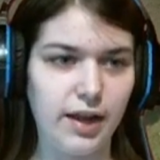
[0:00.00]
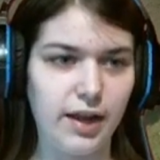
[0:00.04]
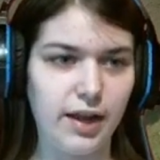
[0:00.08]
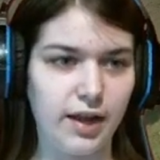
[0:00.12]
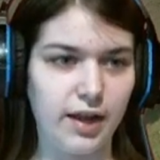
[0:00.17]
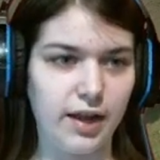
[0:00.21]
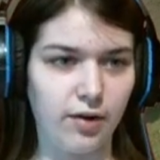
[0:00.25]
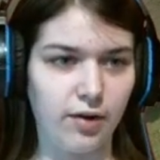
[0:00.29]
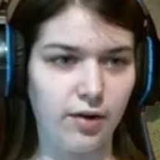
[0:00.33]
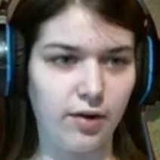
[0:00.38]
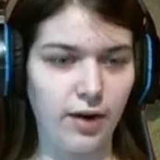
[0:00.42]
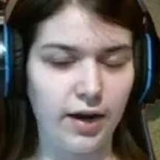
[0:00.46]

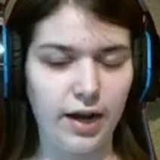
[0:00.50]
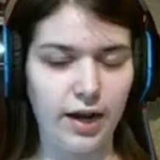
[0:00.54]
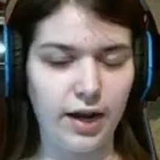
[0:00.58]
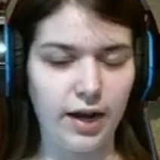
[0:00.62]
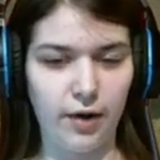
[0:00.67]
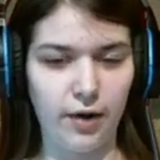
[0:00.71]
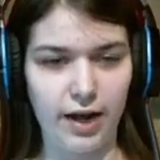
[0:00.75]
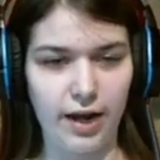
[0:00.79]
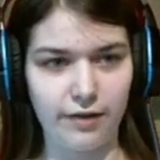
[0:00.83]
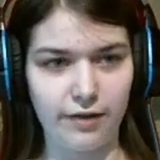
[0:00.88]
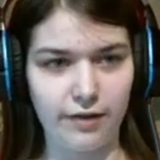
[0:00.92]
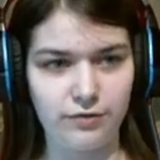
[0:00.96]
And right
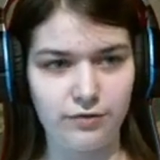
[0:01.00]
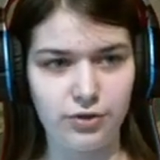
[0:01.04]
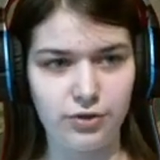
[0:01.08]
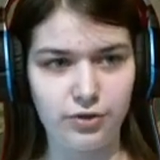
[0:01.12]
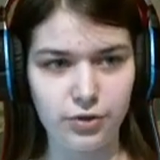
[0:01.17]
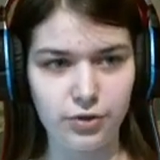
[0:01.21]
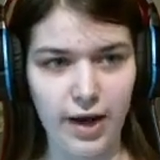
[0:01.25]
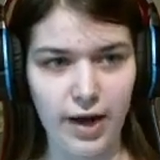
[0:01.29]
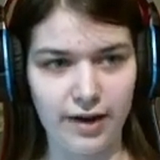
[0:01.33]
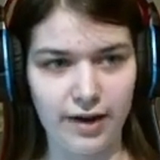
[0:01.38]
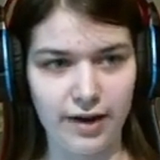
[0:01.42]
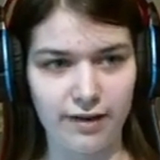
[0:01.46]
now I have
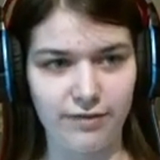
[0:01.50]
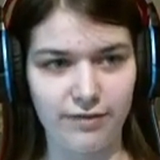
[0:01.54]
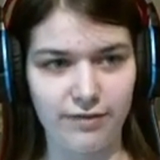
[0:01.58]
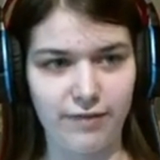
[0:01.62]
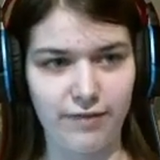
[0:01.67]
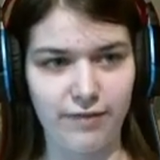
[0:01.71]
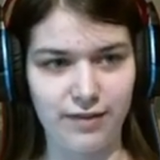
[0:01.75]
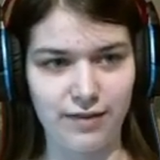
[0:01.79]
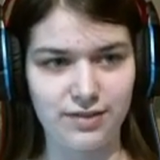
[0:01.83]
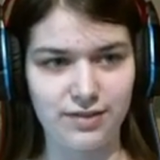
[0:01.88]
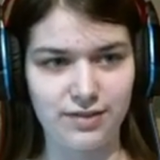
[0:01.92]
2 out of 5